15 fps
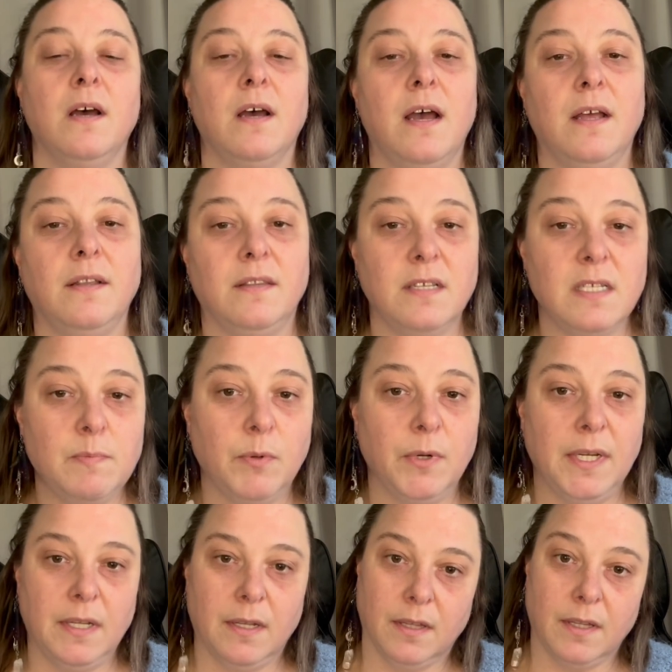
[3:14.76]
At this
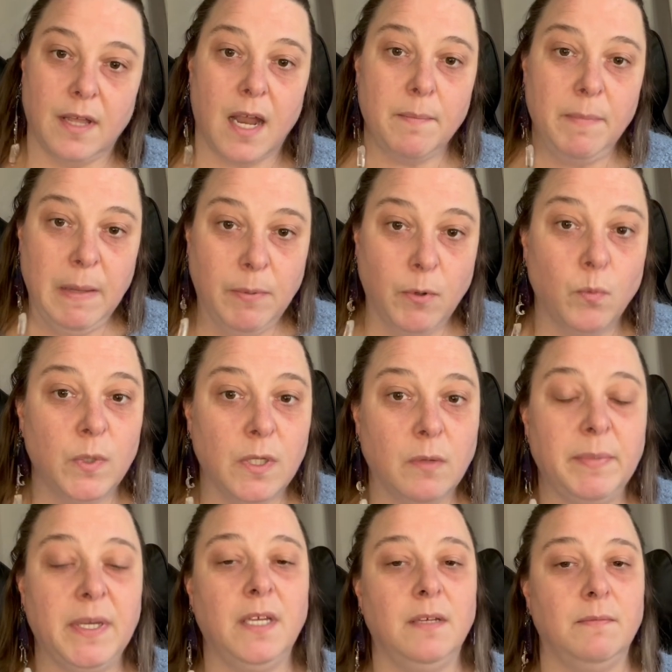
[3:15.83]
point, a lot of people will
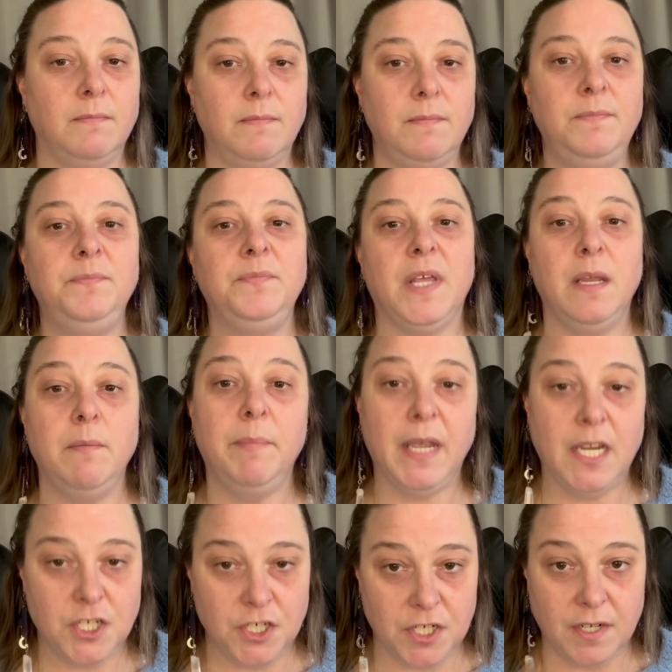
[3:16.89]
be
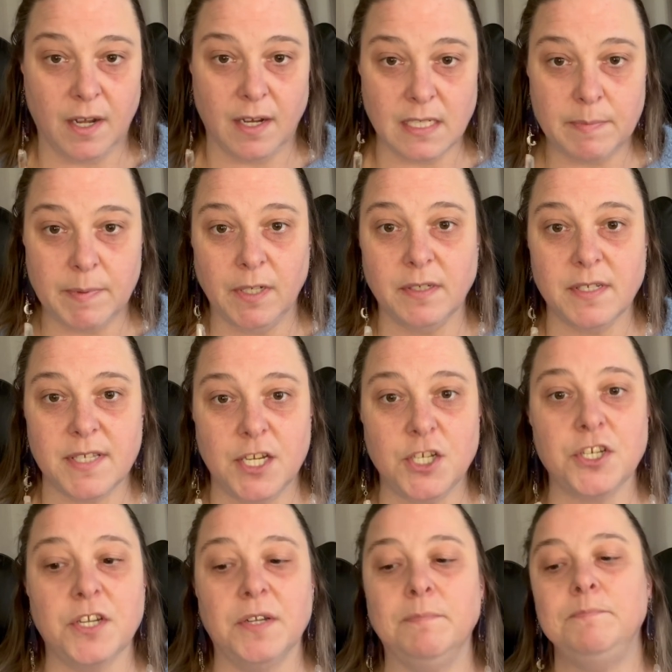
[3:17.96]
inpatient
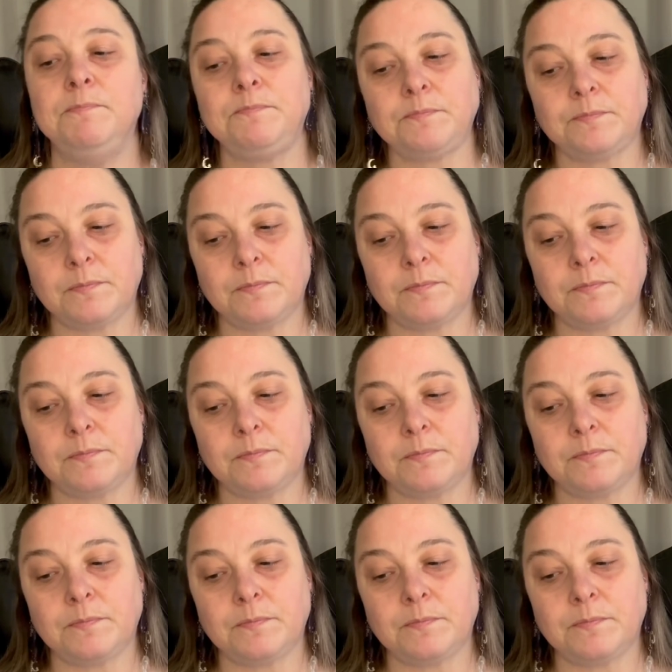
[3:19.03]
hospitalization